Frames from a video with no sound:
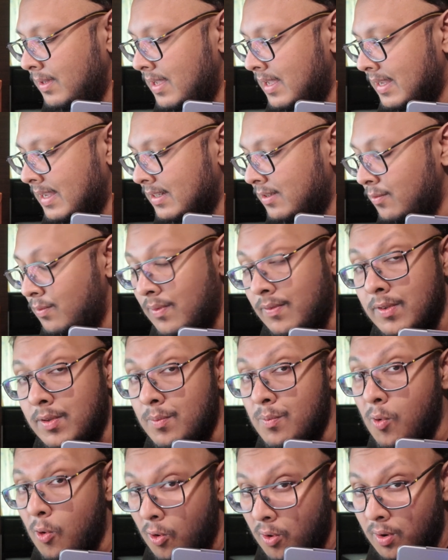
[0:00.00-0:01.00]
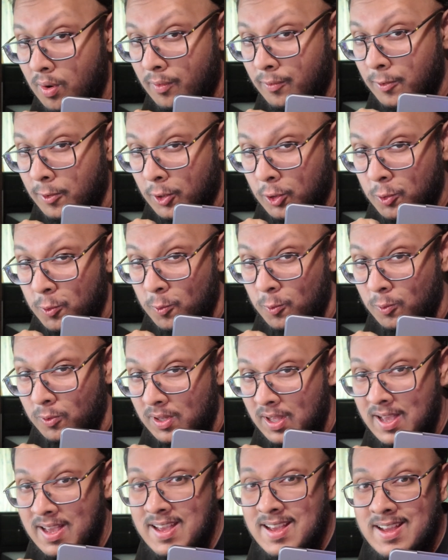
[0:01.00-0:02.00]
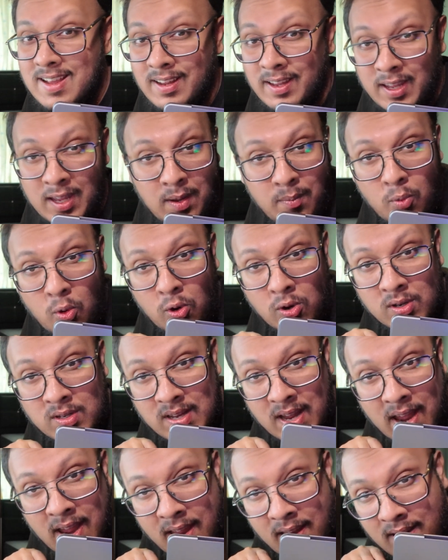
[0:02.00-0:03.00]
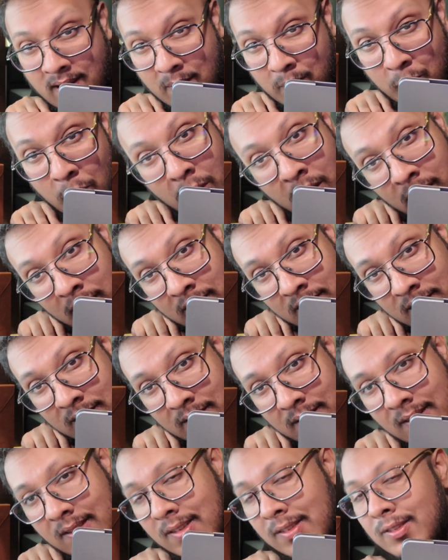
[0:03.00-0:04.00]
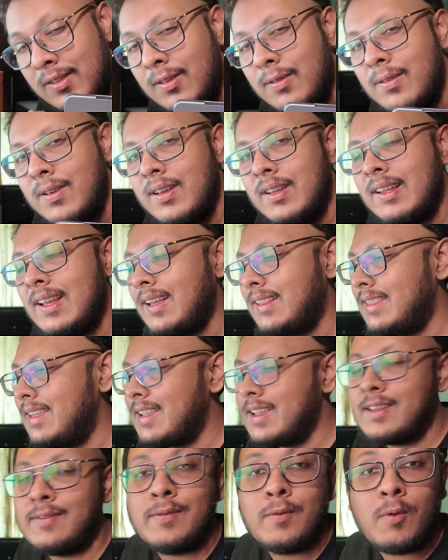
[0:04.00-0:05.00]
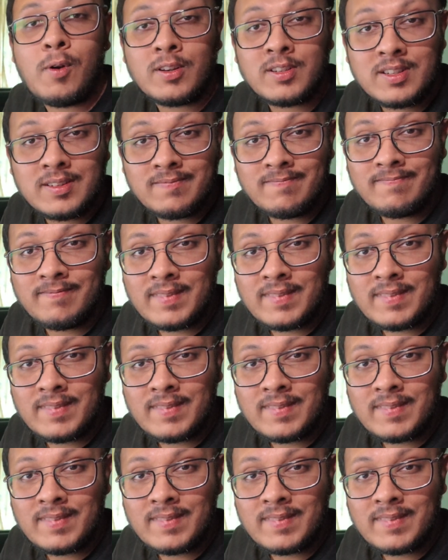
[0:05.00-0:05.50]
get to review more of your cool keyboards and products. So yeah, thank you guys for watching.